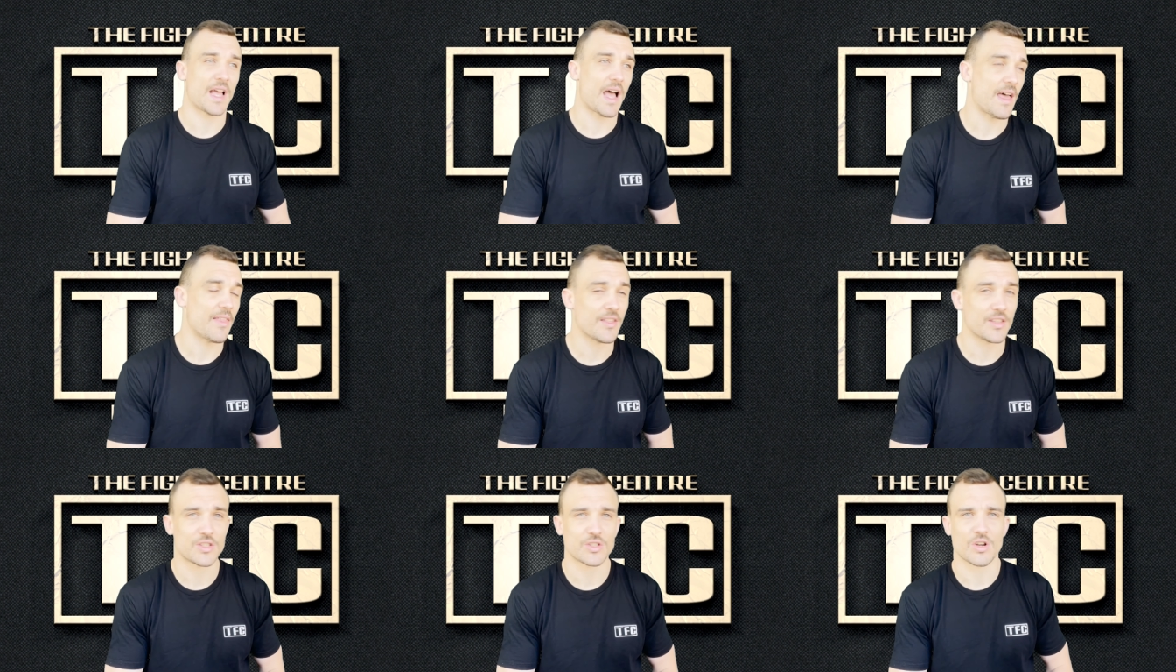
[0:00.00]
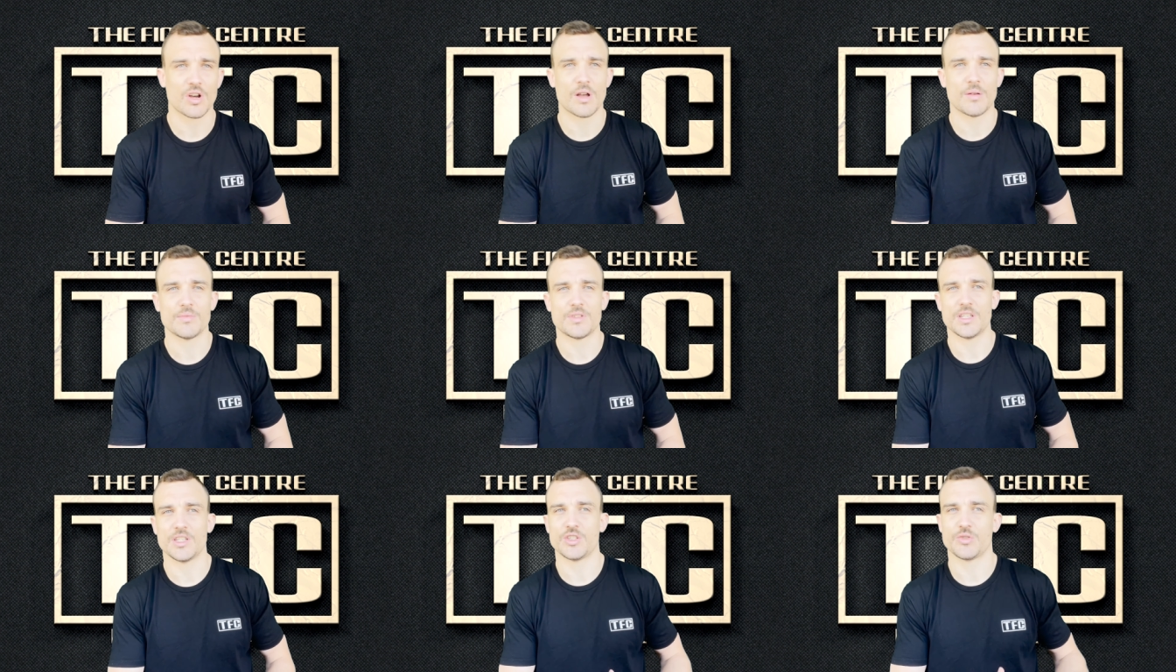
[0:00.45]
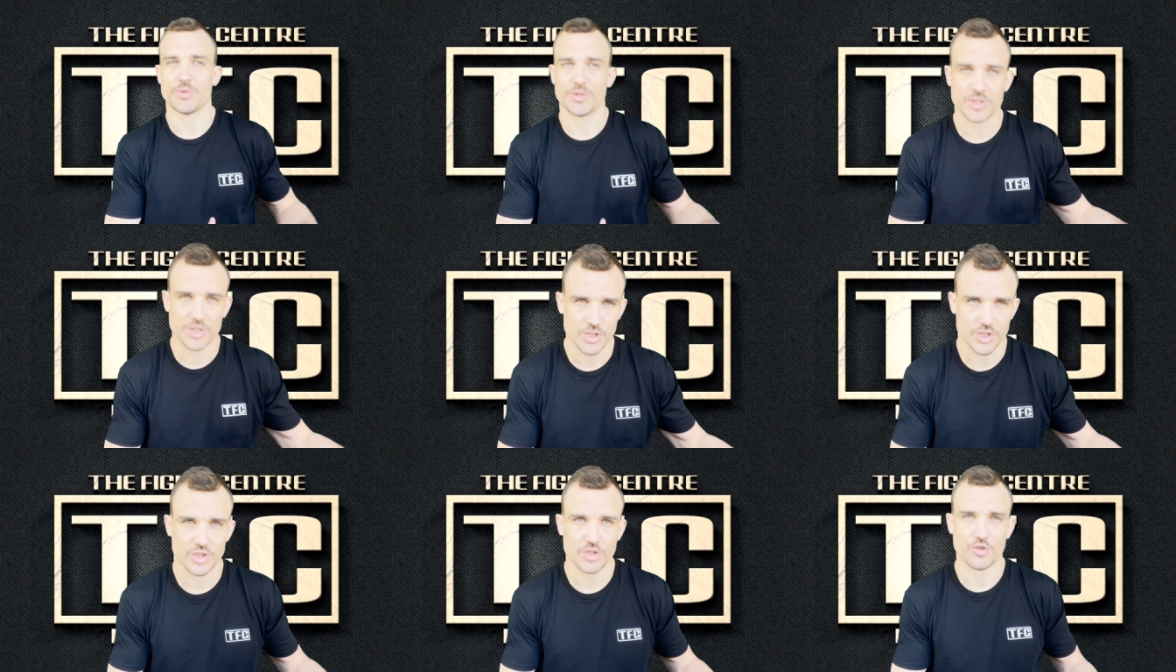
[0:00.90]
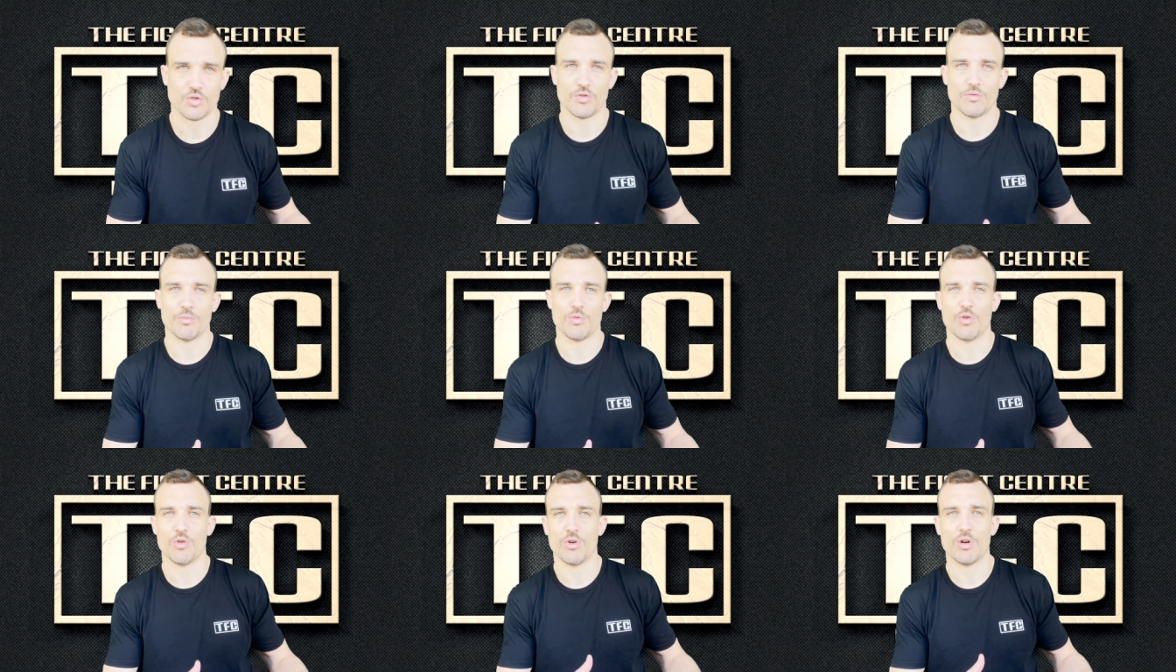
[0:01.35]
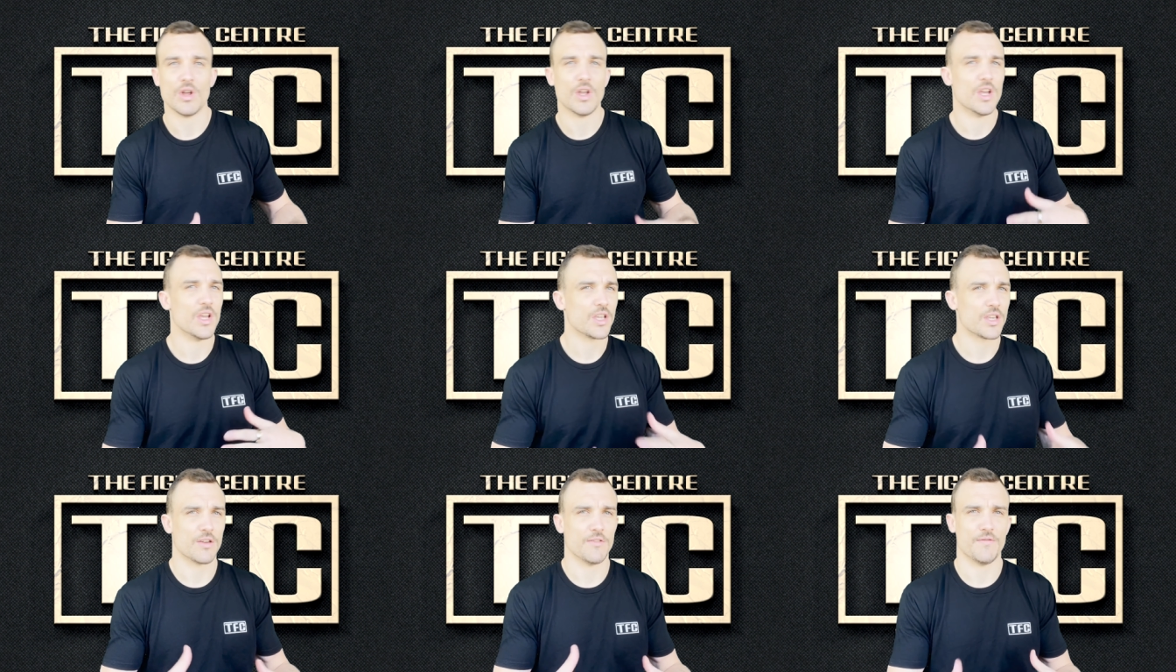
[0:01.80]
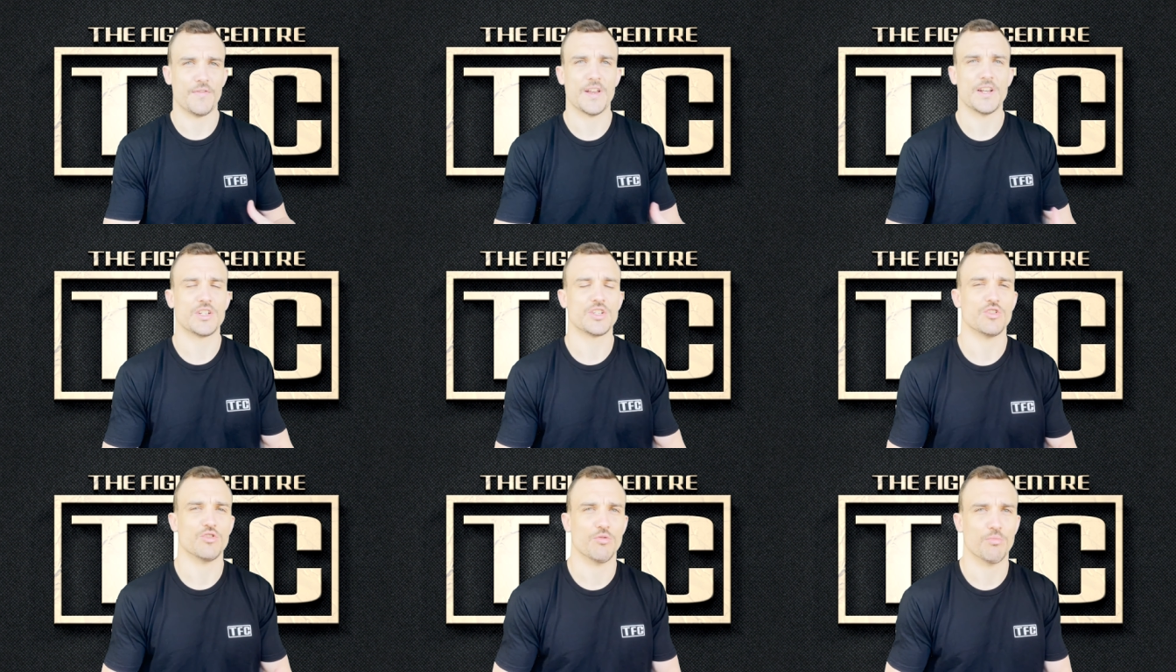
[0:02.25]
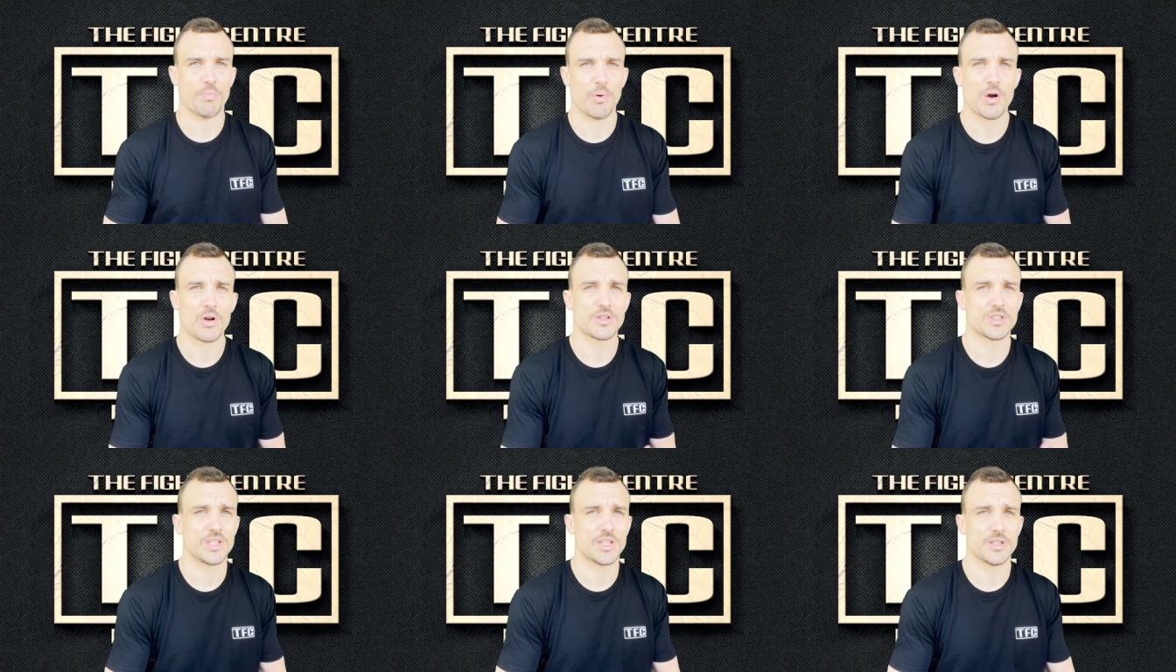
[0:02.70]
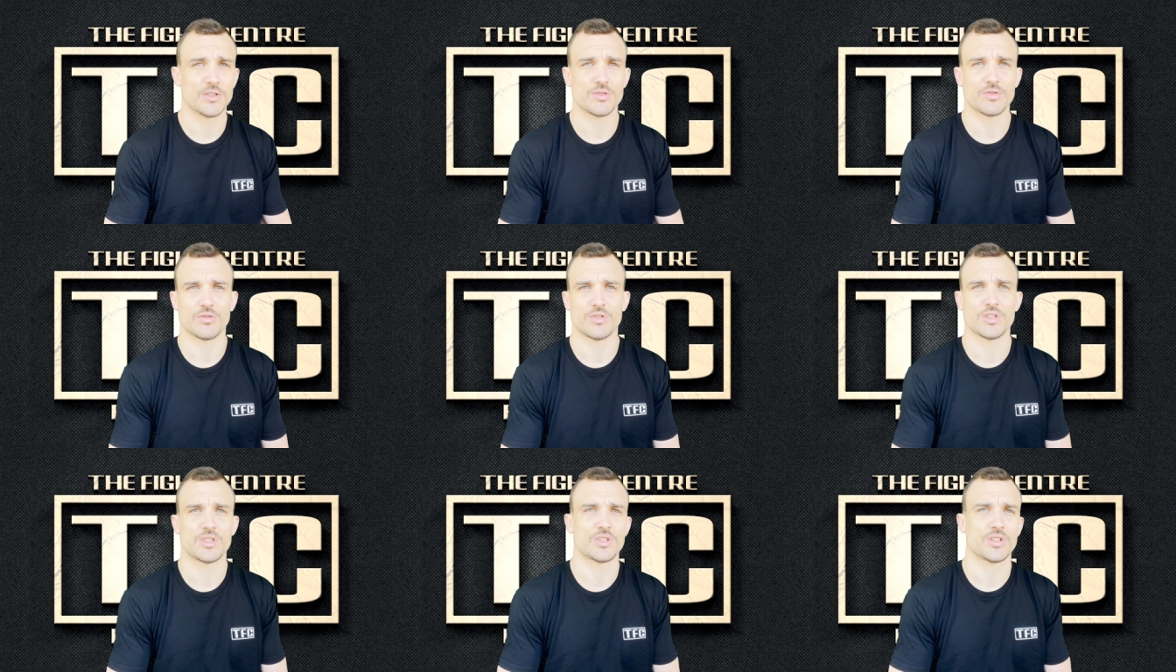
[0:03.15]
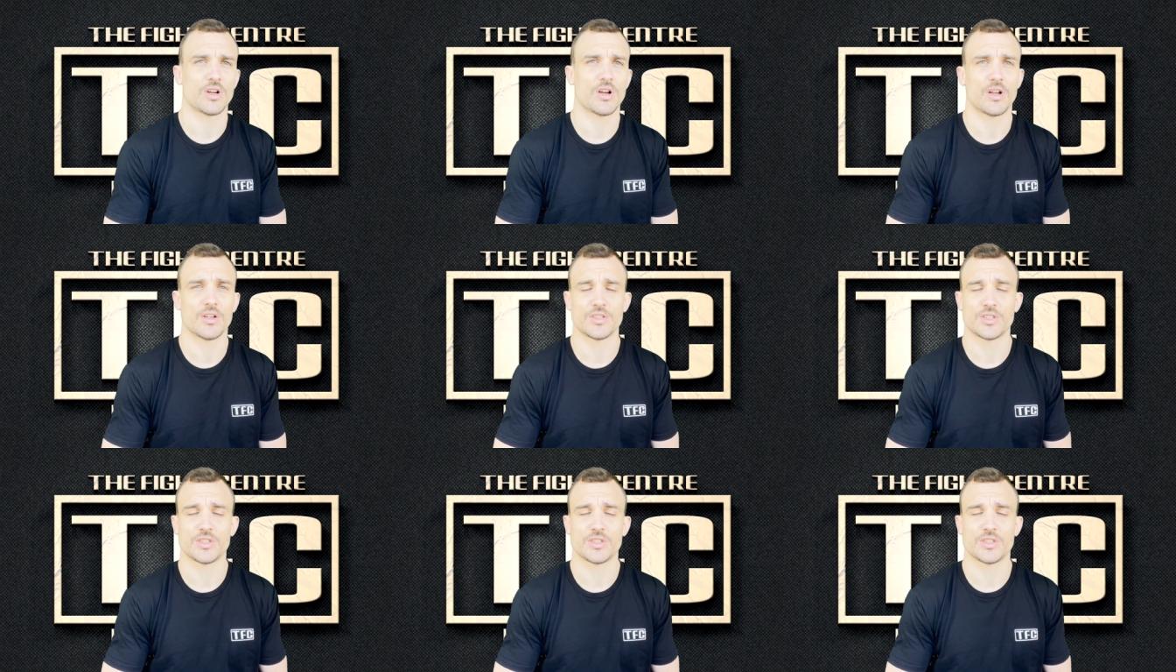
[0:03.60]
Other times he switches to a more conventional boxing sort of style.